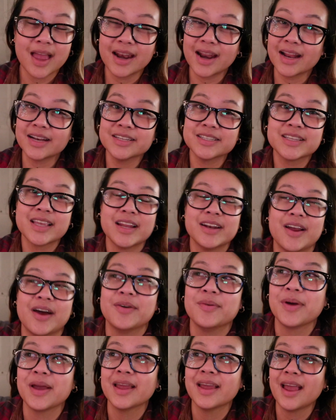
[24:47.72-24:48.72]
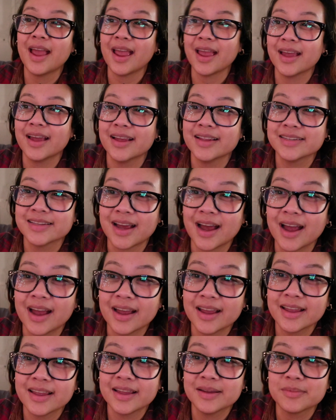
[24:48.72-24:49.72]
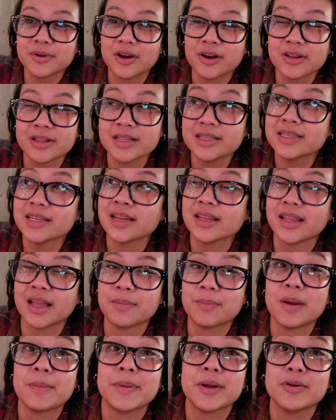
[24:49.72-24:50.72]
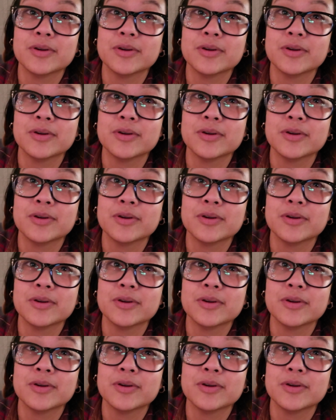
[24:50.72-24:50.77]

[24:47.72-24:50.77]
I just cannot wait. And I am currently sitting like by my